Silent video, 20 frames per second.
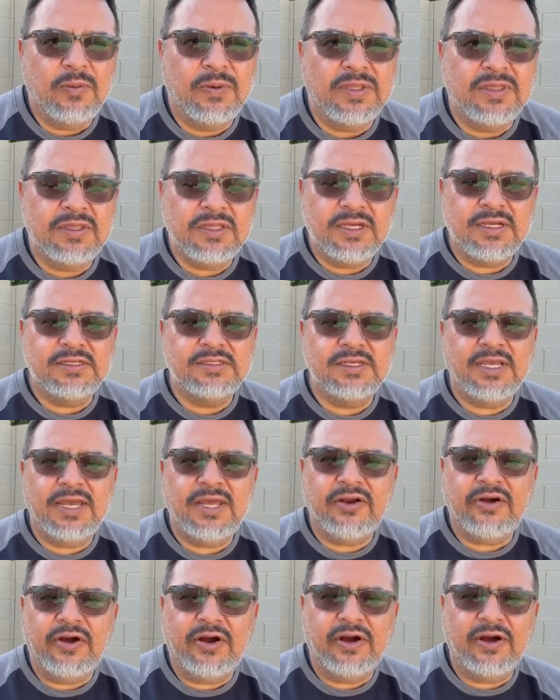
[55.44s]
when things
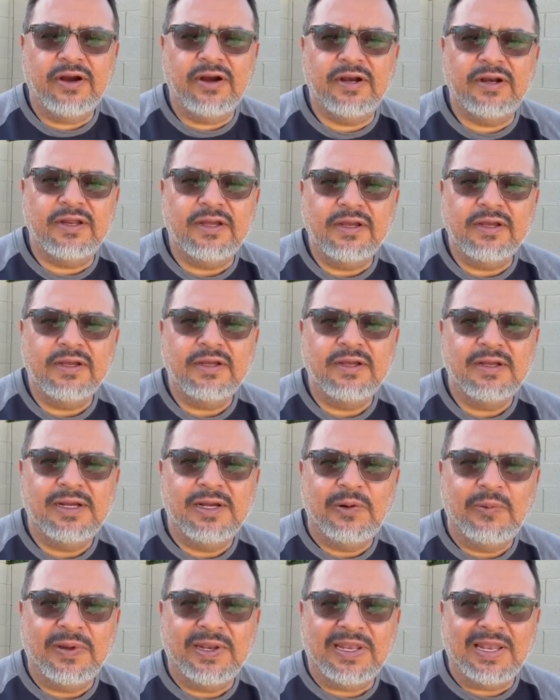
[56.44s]
get hard,
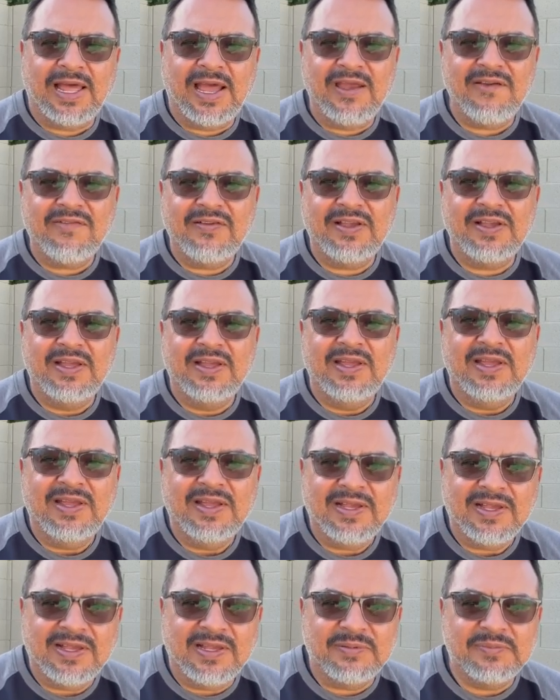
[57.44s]
when life
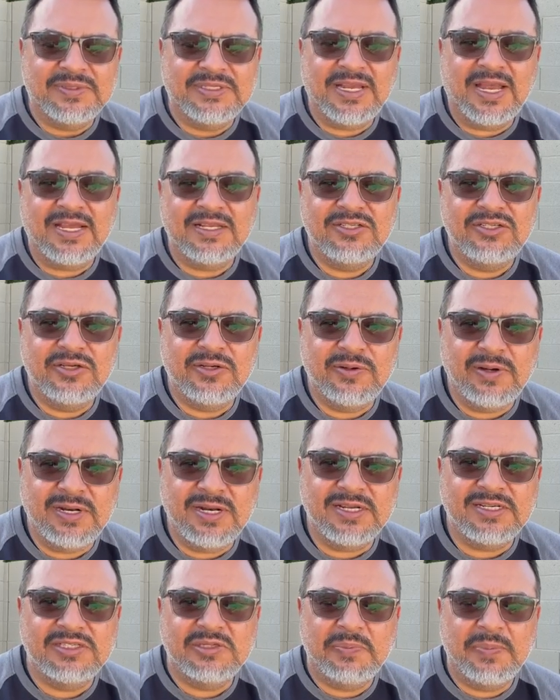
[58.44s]
comes at you
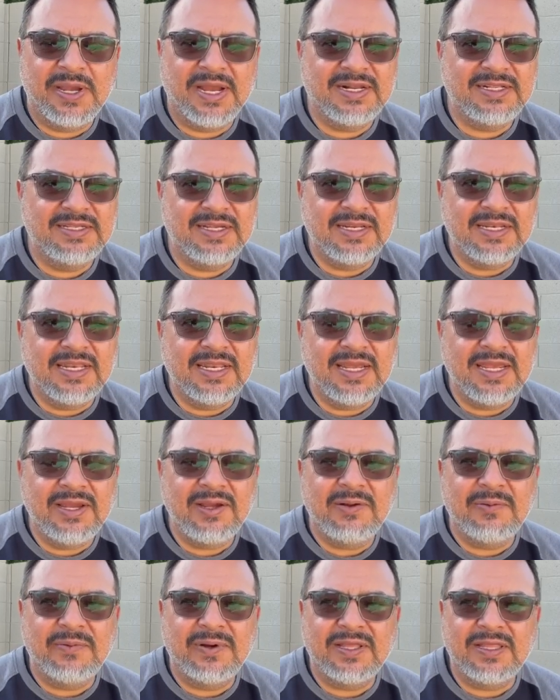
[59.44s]

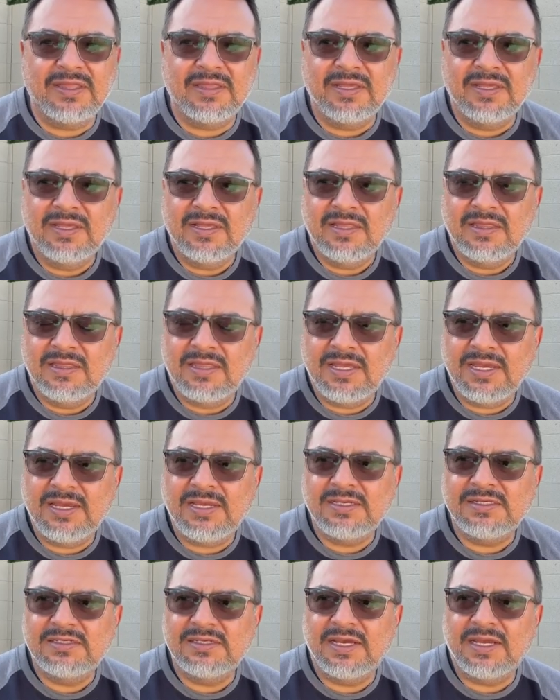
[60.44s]
unexpectedly with
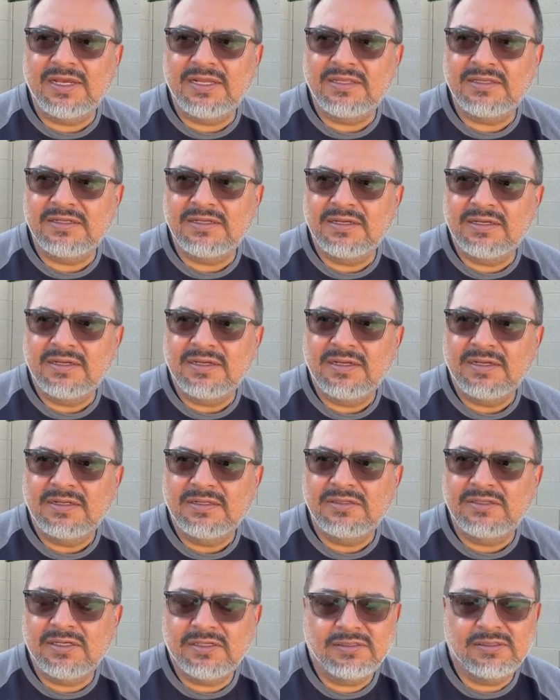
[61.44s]
things that
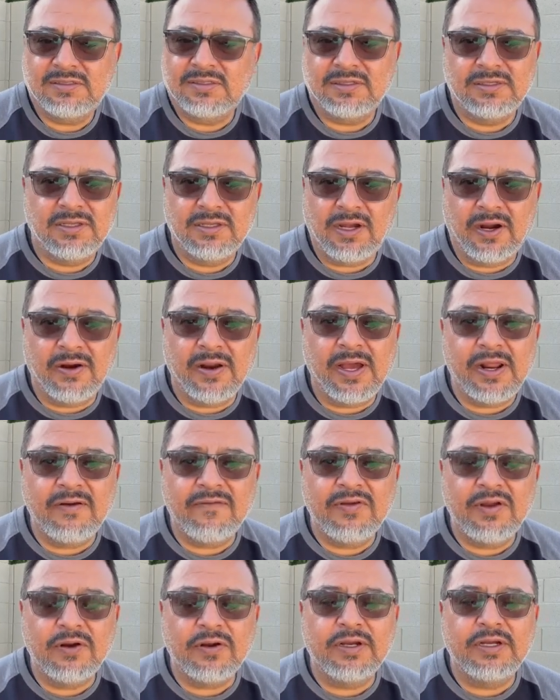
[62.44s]
just are out
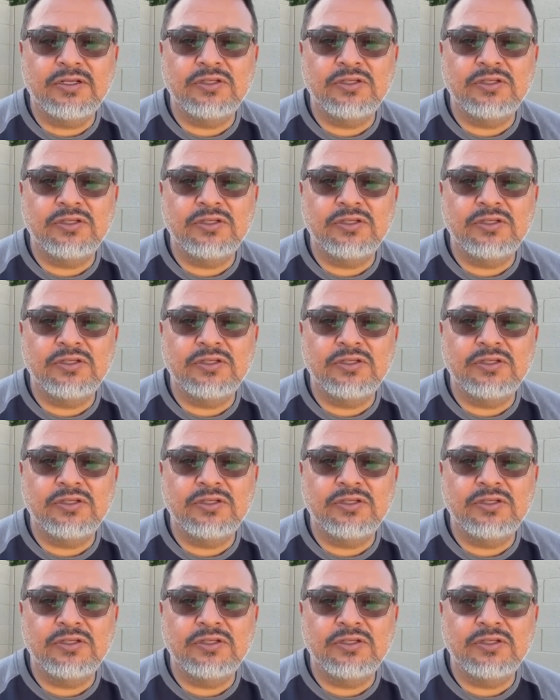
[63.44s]
of your